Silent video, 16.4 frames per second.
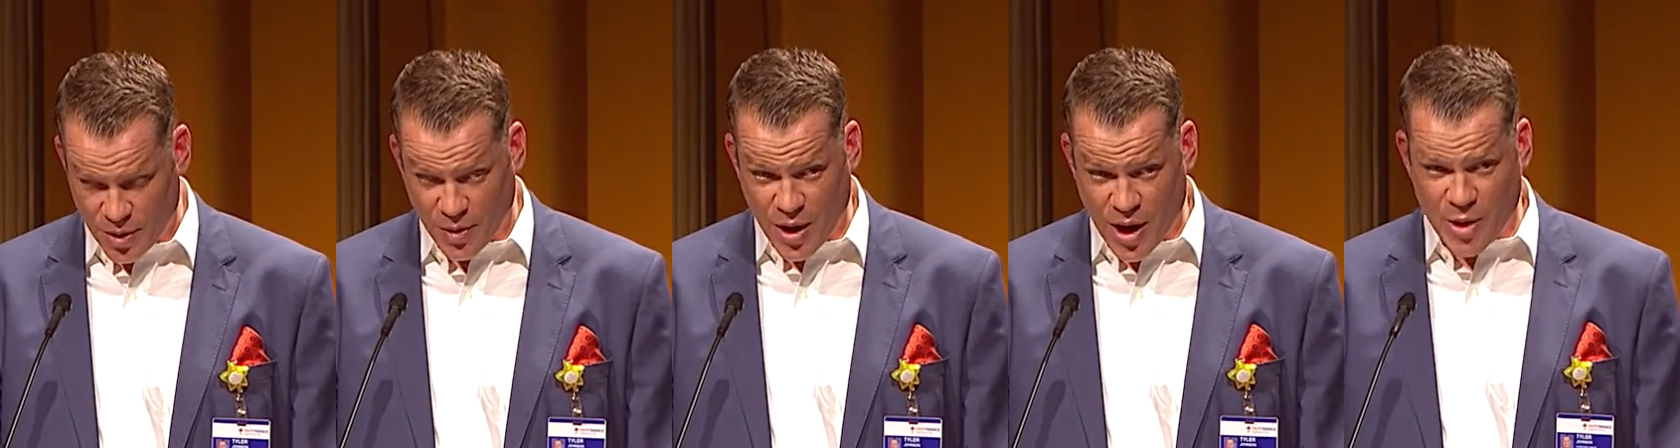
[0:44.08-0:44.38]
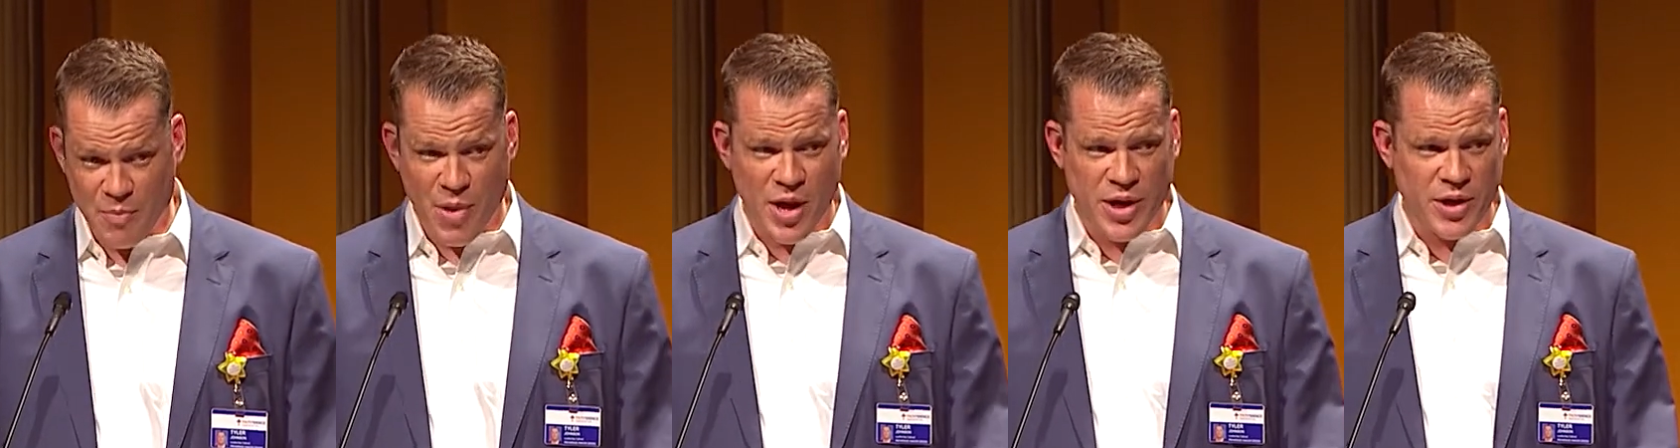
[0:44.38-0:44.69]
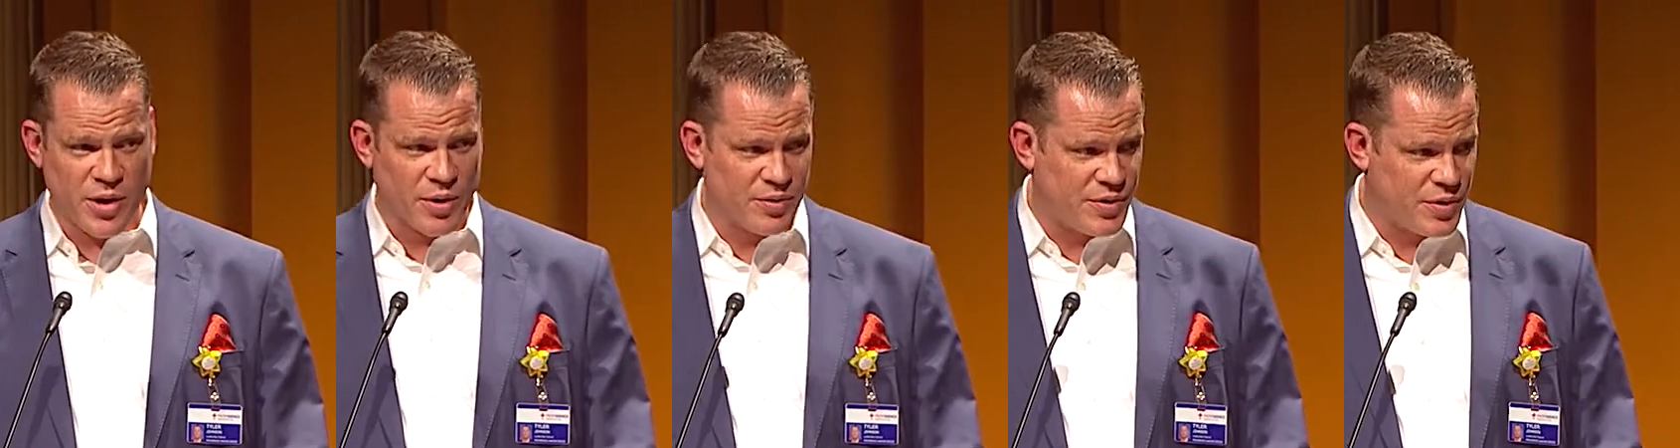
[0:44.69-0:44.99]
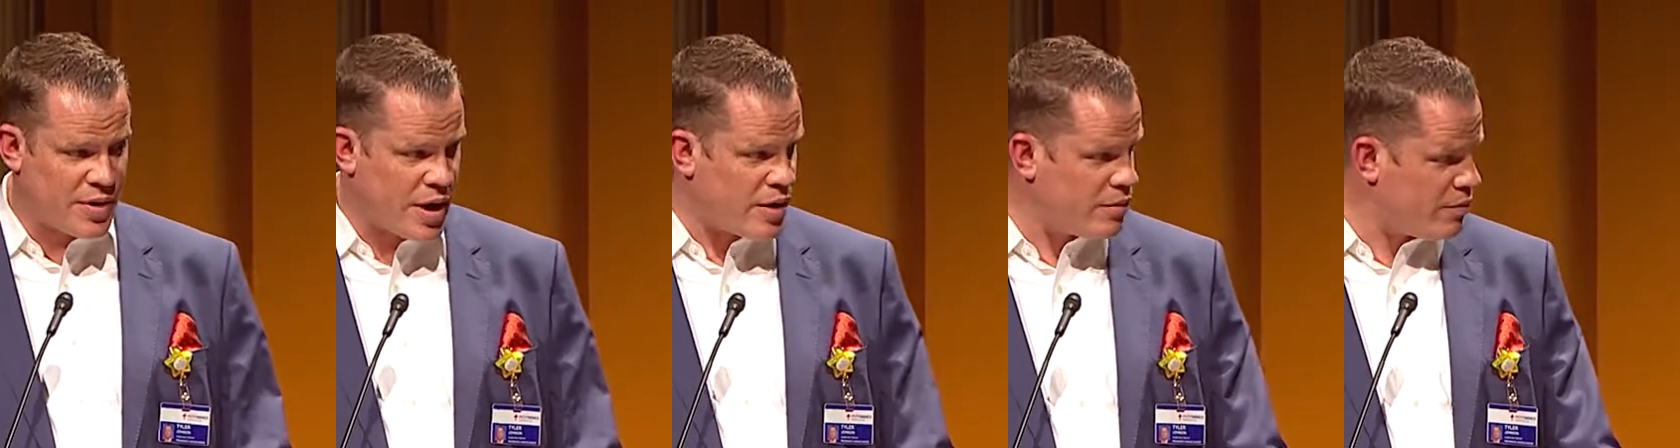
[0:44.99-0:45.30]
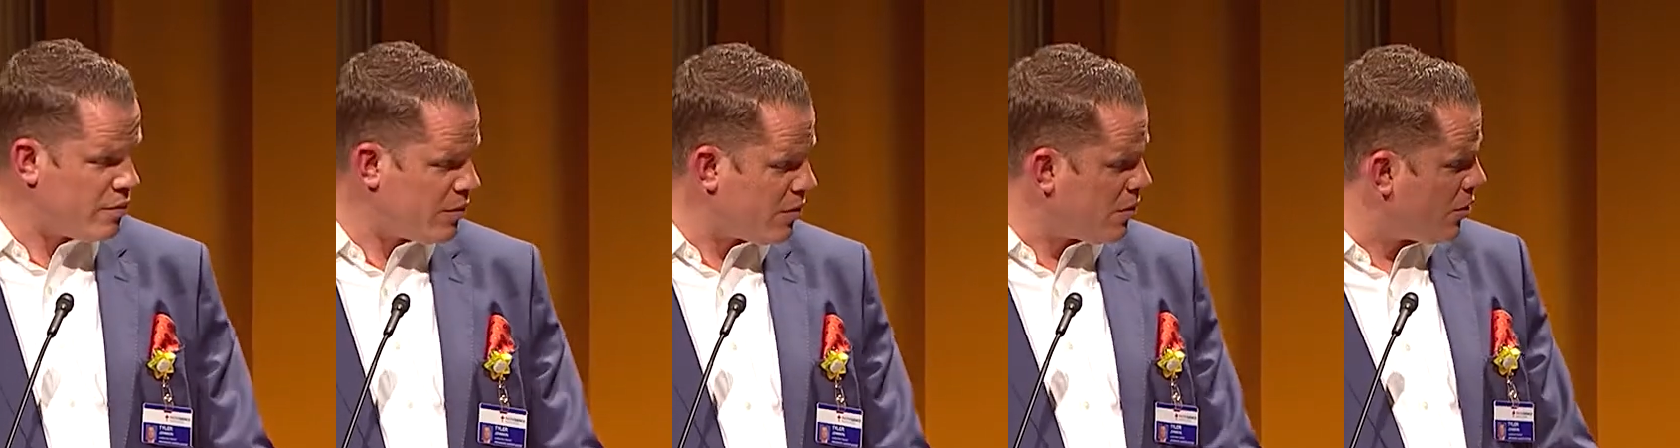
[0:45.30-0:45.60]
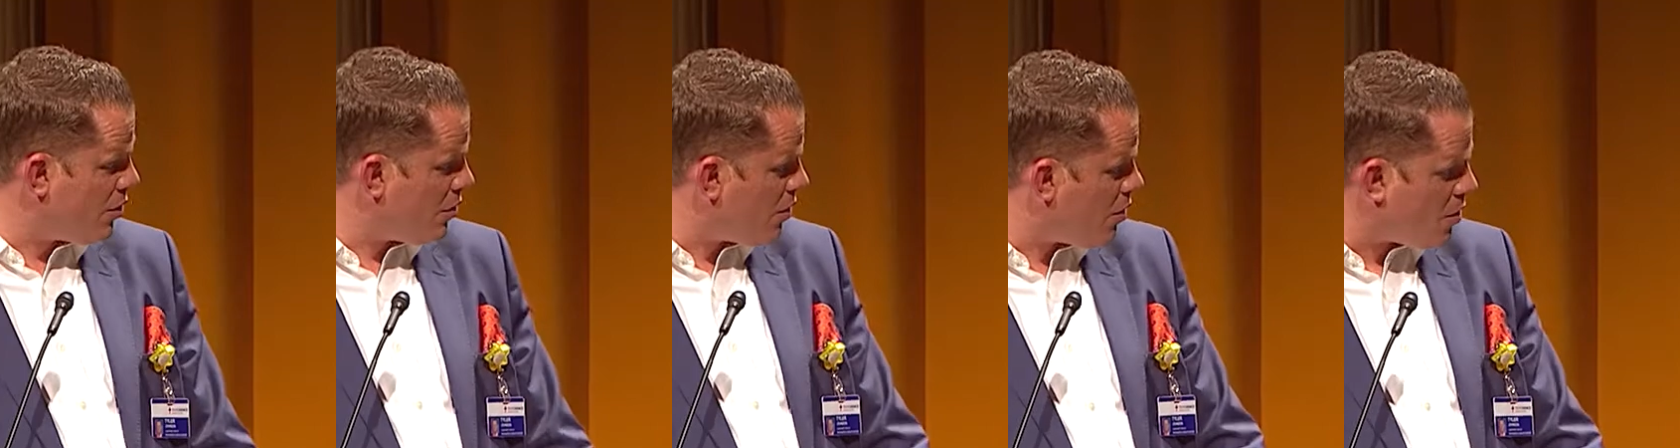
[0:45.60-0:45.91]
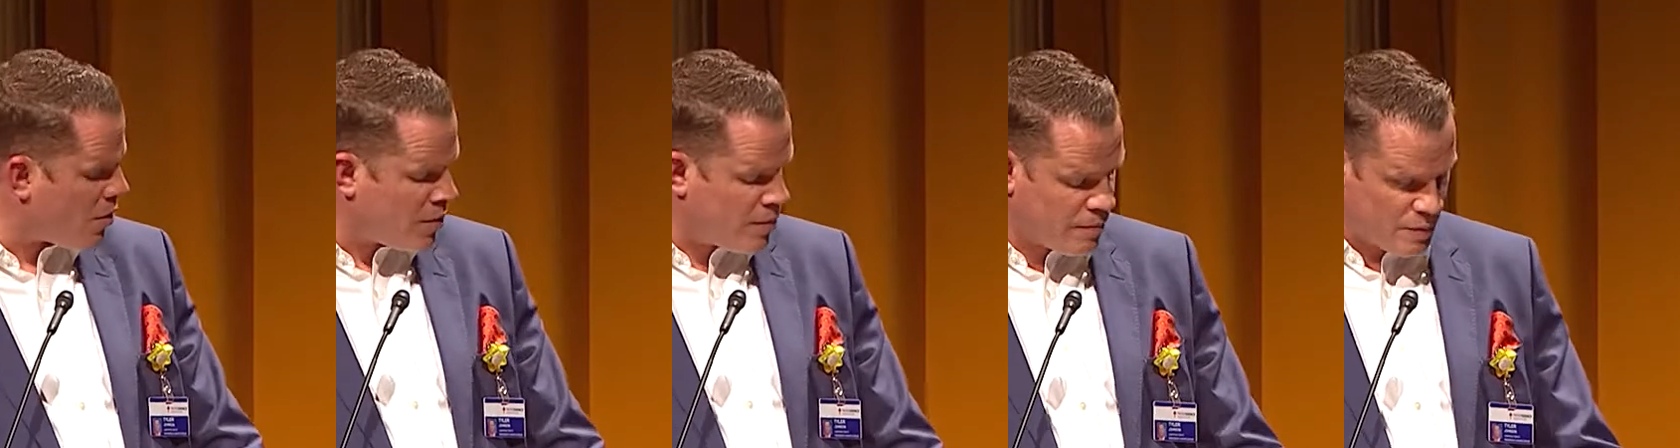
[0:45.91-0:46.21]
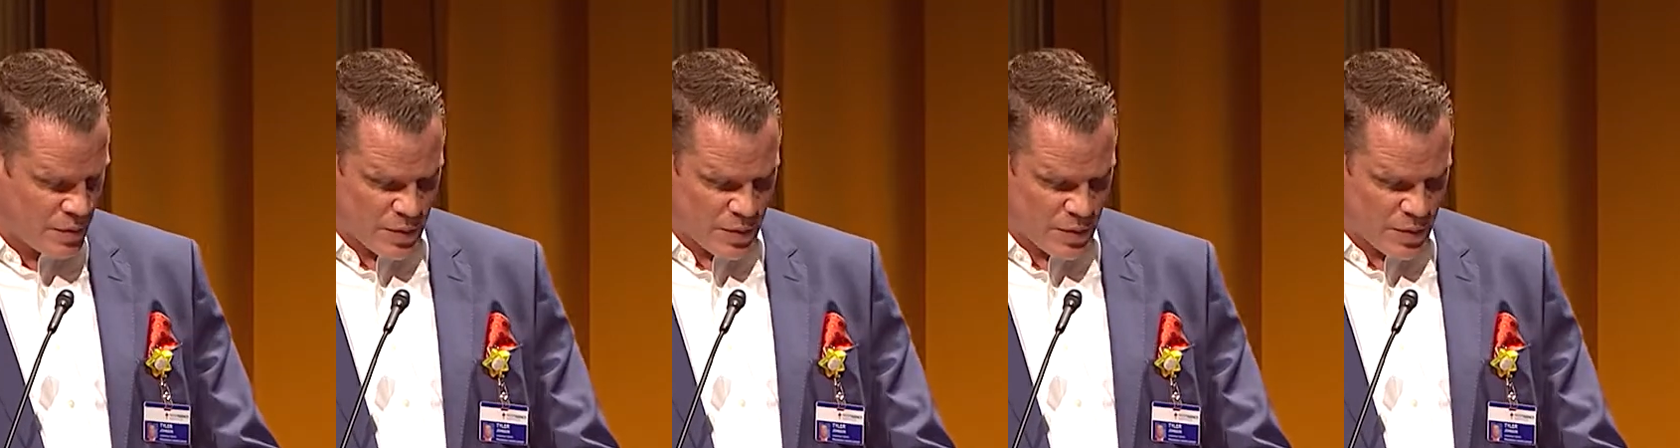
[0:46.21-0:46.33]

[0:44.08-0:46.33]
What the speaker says: Like many here tonight, including Laurel,